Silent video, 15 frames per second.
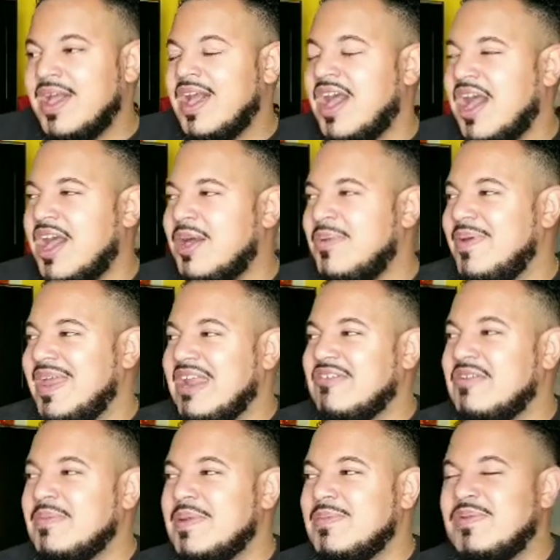And I
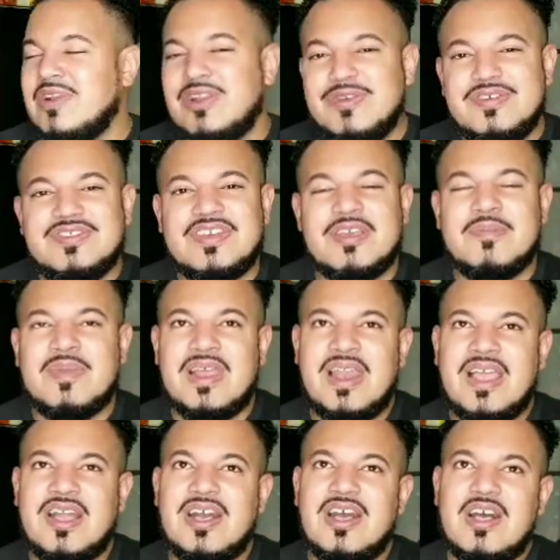remember losing and being
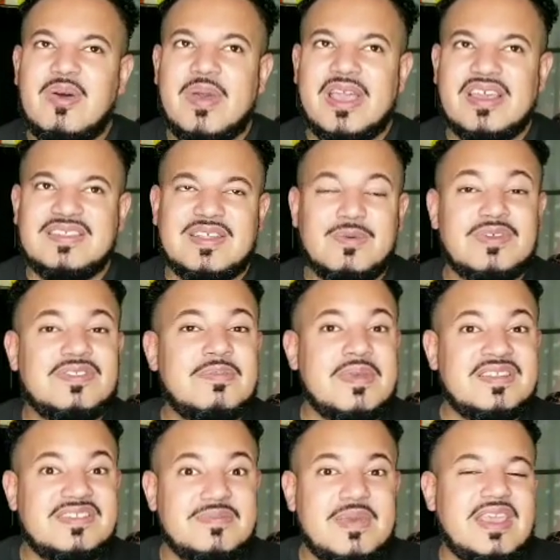like, oh, I guess that wasn't
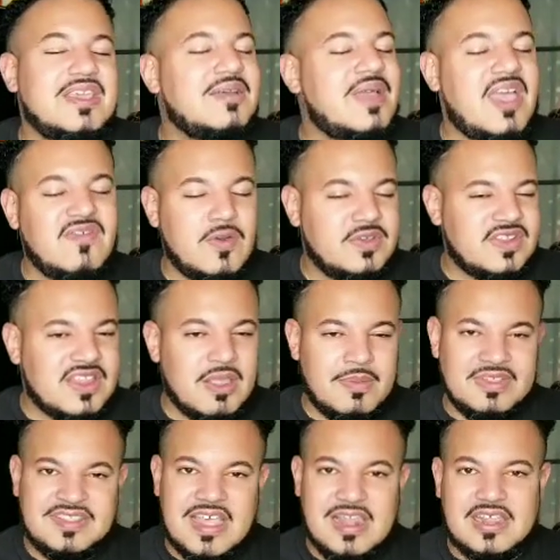meant to be. I've always had that
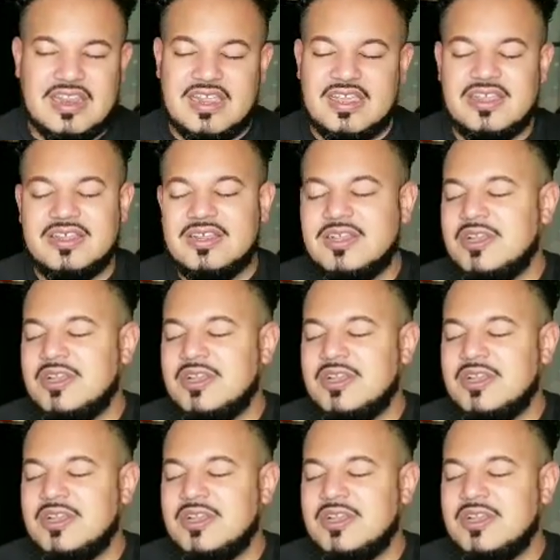mentality.